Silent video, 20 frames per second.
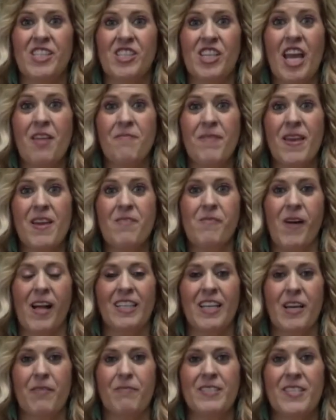Jamie.
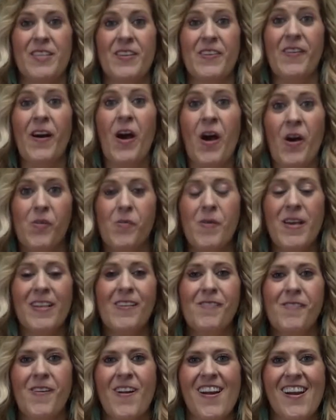Welcome to
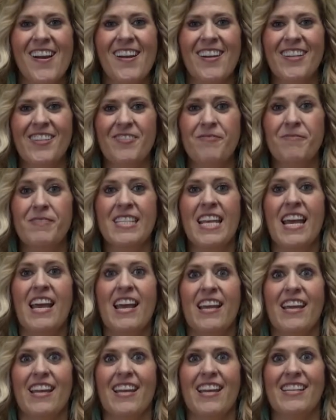Worms.
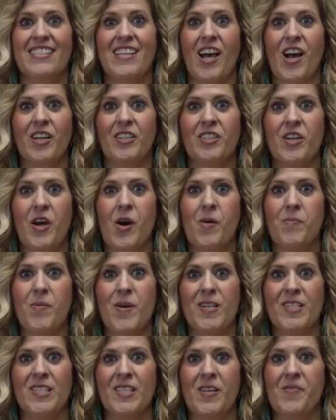It is
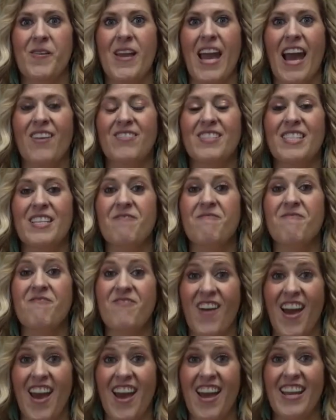October, so we have some
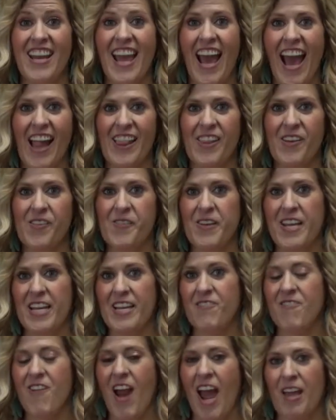fun
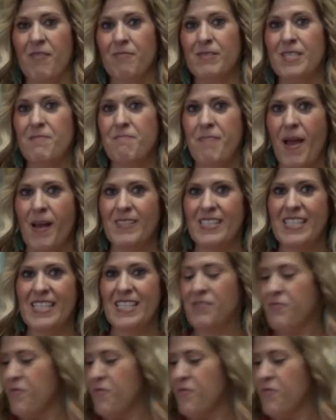Halloween rhymes and bounces